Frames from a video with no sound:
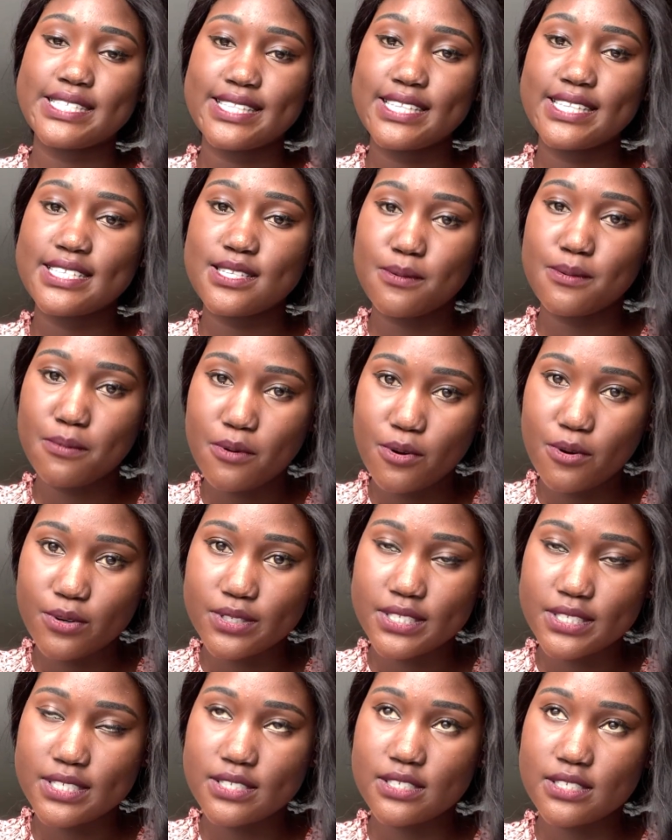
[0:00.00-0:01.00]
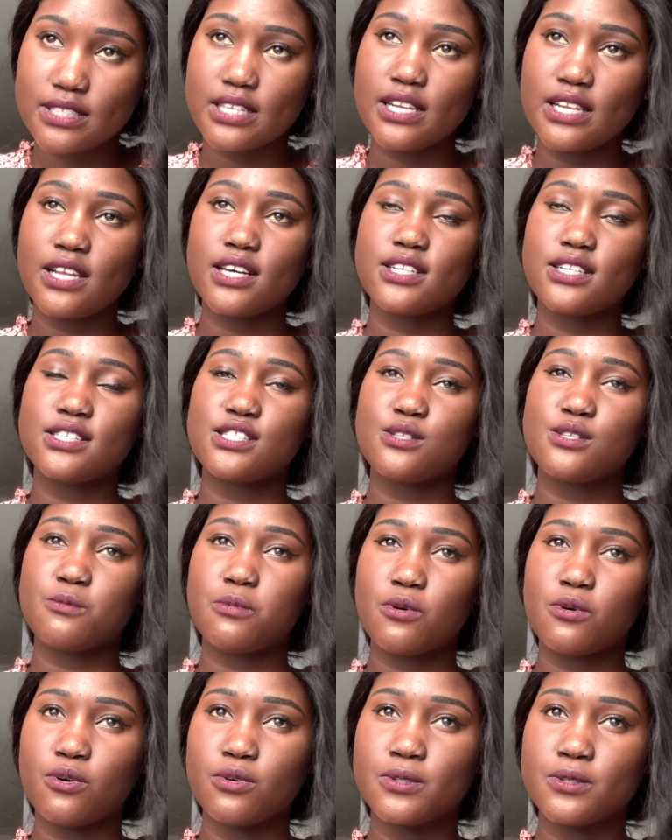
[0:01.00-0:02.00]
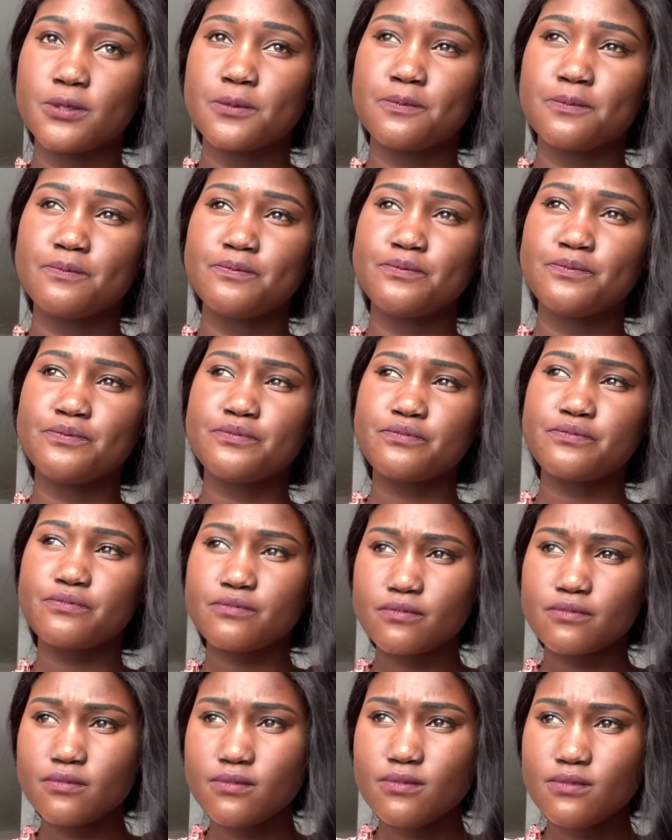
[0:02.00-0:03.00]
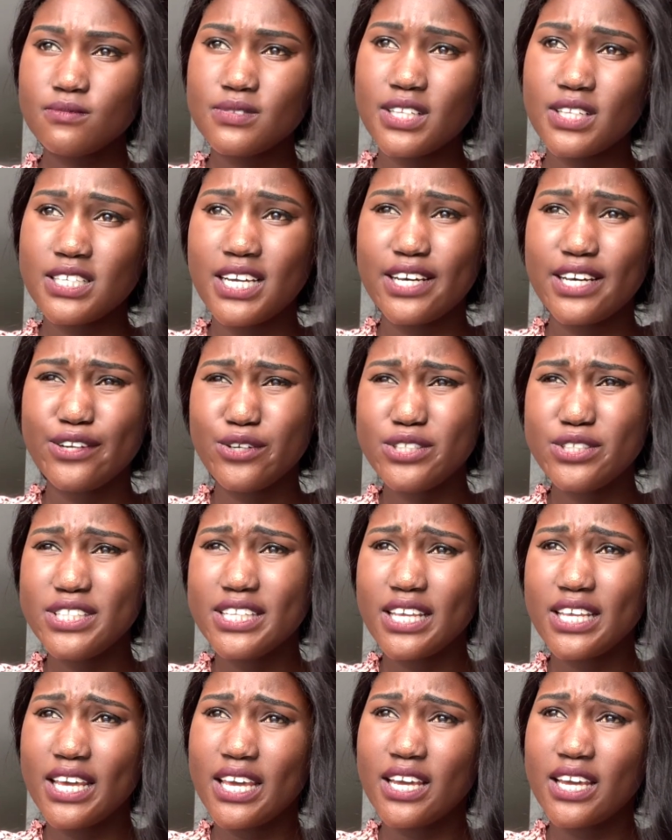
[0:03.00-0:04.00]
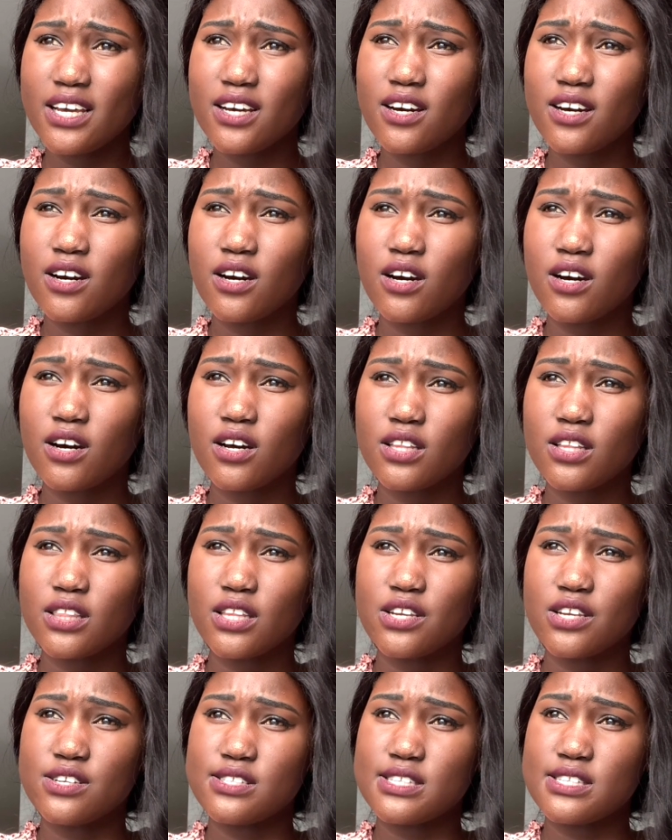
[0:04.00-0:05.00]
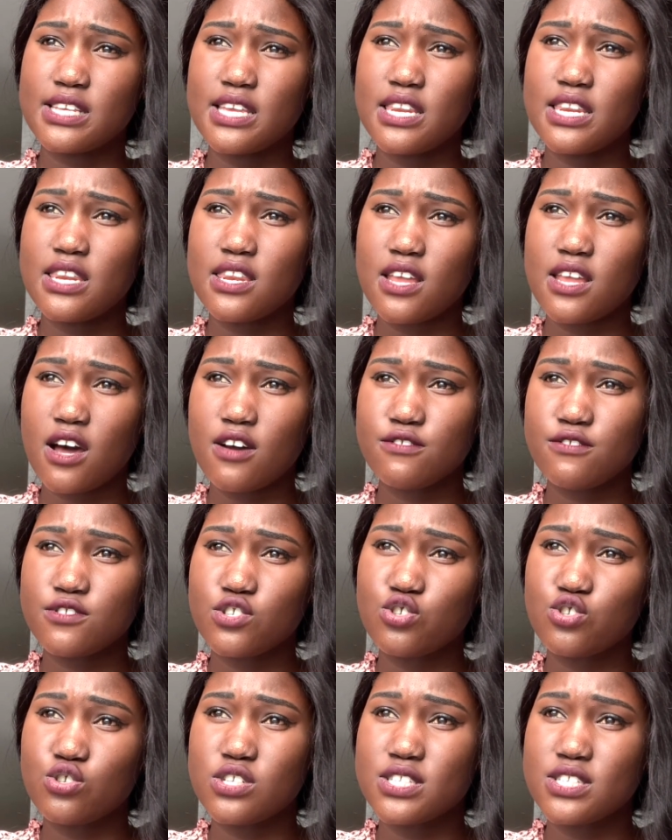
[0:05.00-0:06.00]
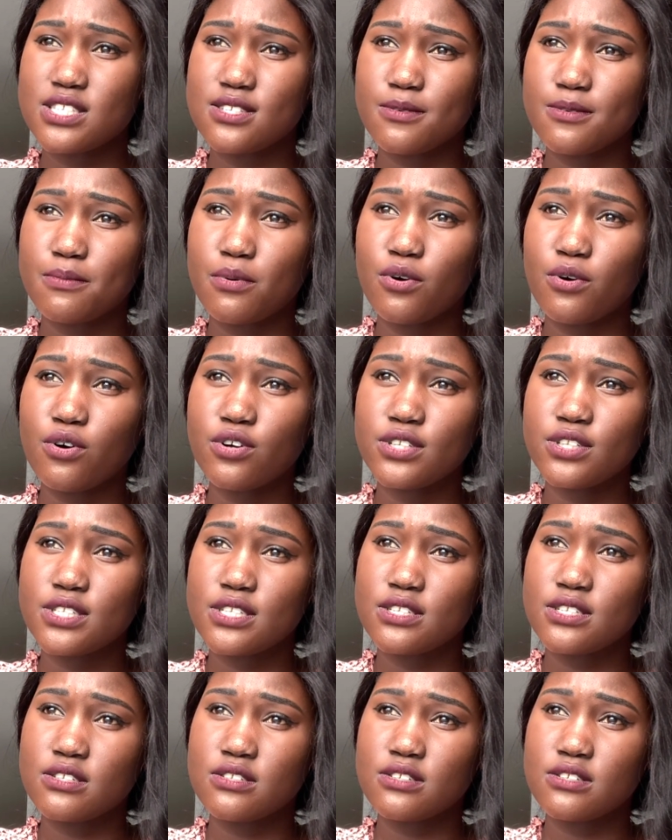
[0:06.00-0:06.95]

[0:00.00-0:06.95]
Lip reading: The support, the learning support, I don't think there is enough student support